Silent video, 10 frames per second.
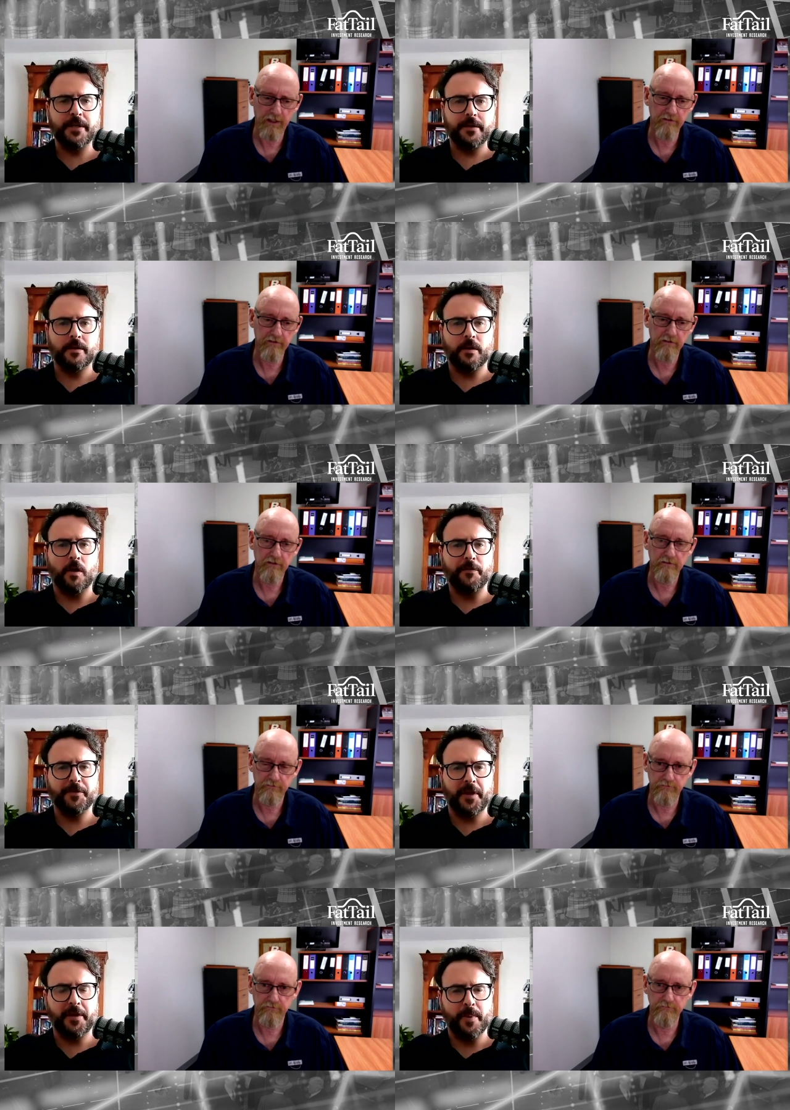Speaker 1: Um,
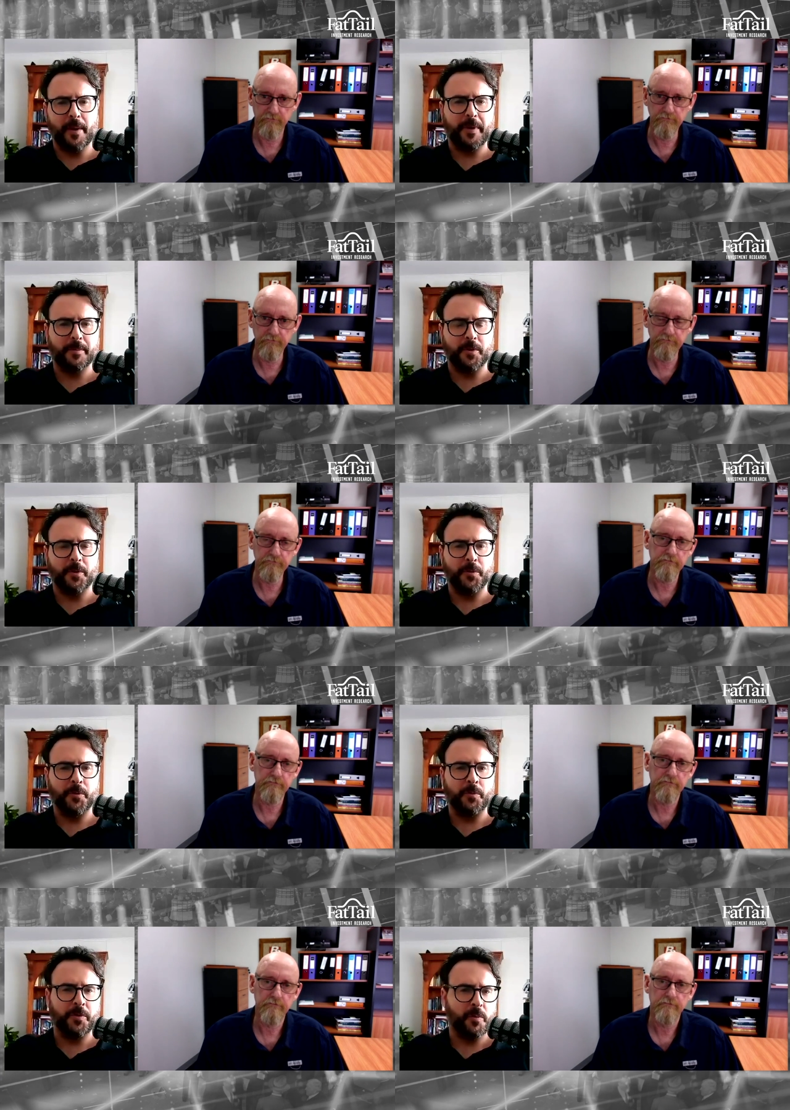Often you hear about people
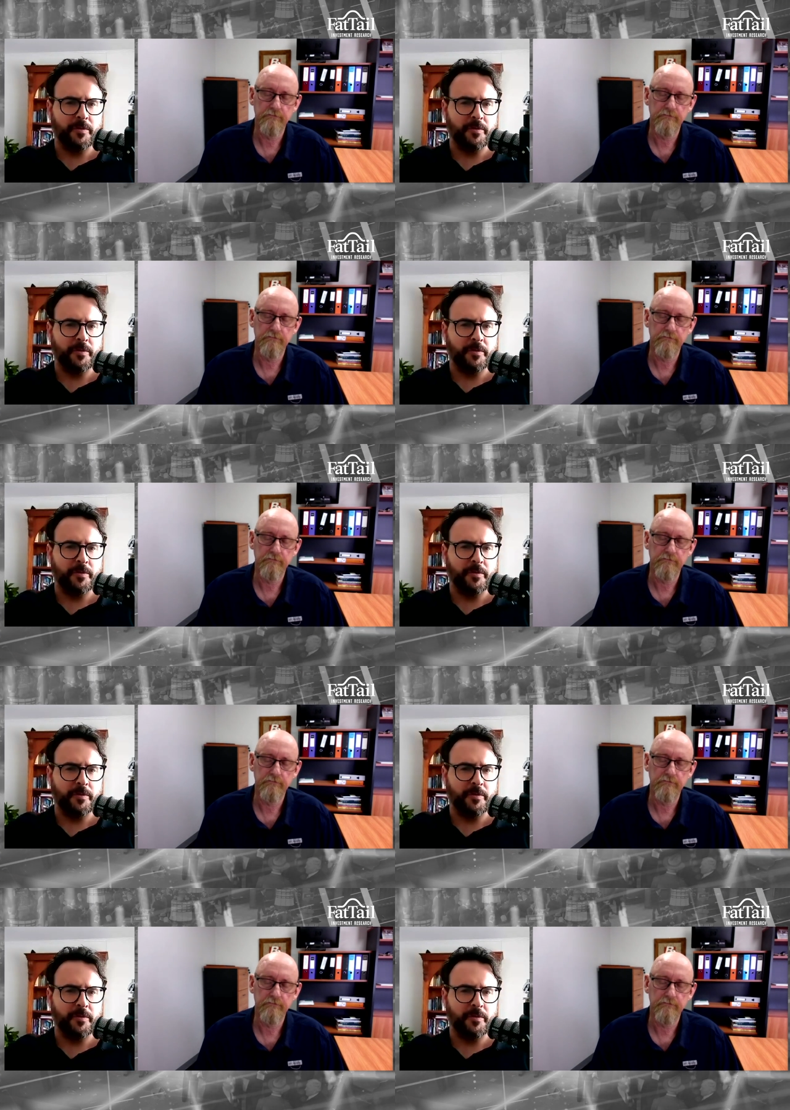who, you know, were a